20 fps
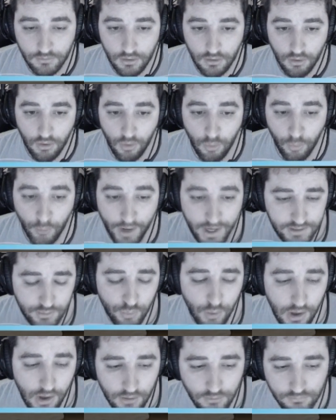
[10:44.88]
On any
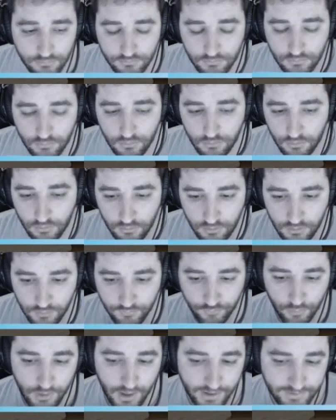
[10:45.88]
round,
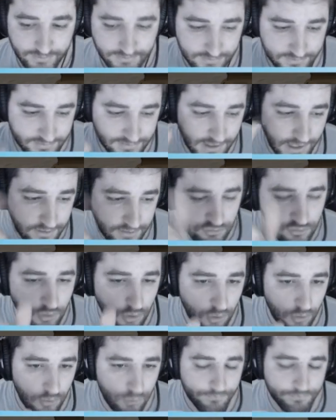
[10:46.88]
if you guys decide to
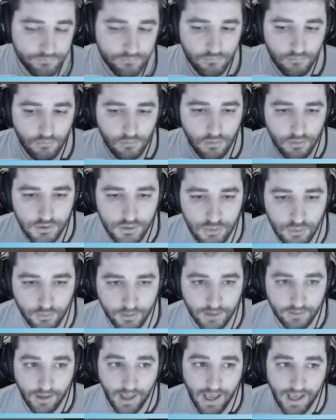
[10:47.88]
go, you
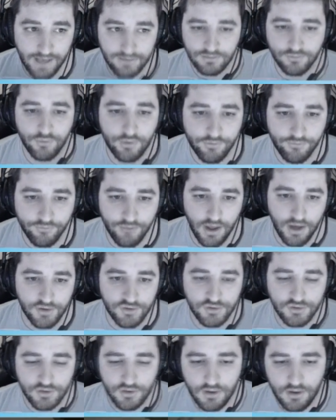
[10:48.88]
can ask for a
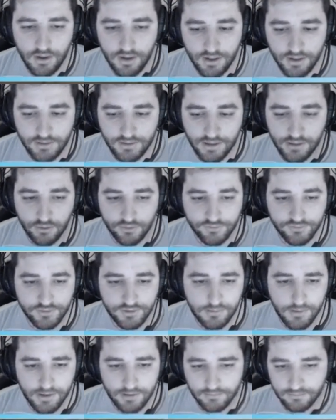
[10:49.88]
flash, and then your
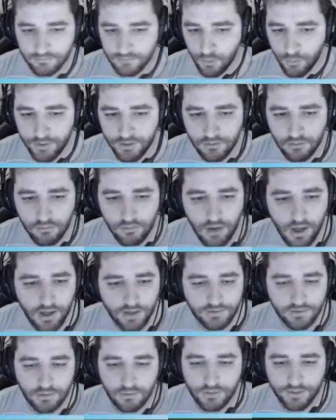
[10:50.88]
teammate, the window
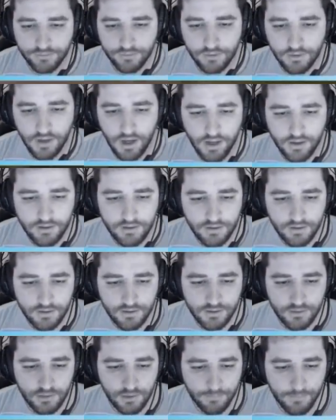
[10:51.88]
guy, the connector guy,
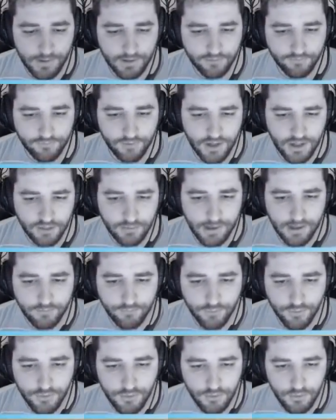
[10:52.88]
he's gonna make a flashbang
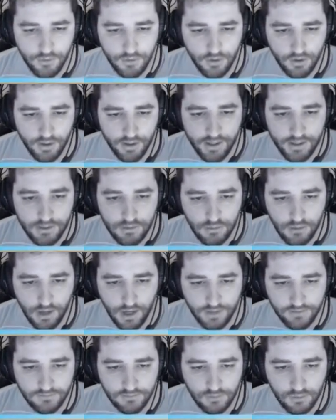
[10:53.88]
for you, and you
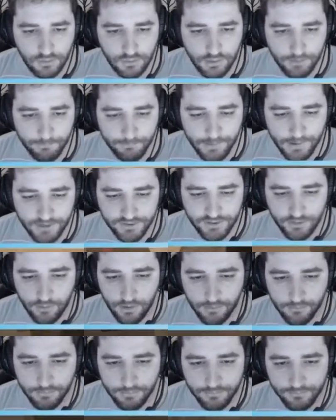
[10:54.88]
guys gonna push a
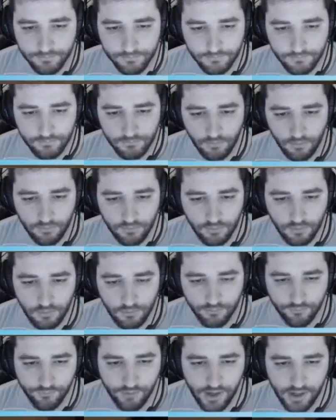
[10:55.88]
ramp. So
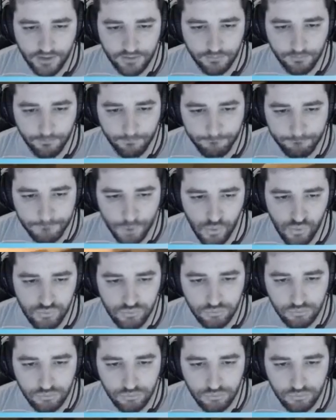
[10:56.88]
flash, boom.